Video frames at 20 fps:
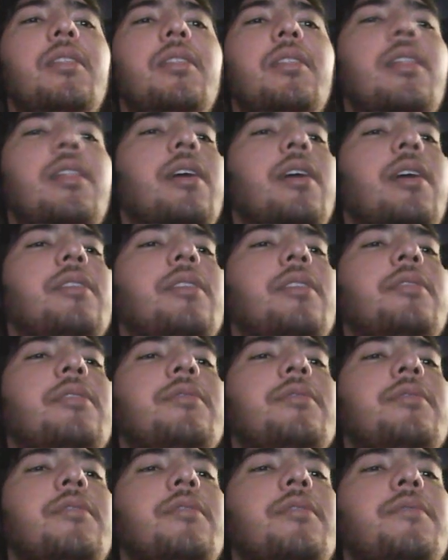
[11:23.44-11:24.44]
Like this
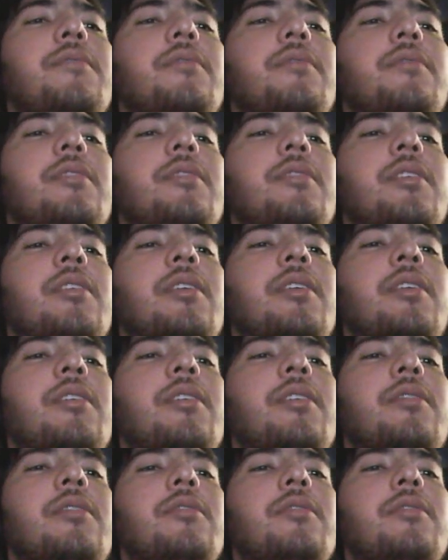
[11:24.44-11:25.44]
stuff. Then I
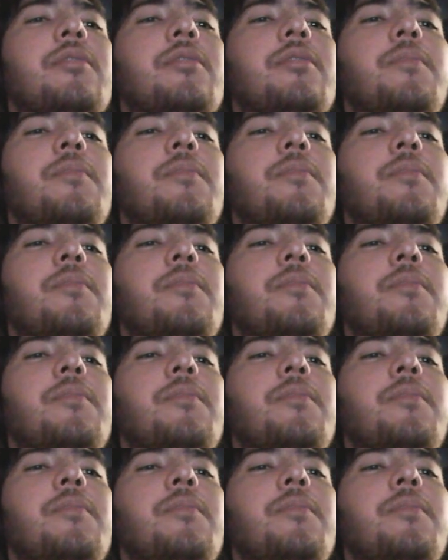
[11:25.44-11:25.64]
got the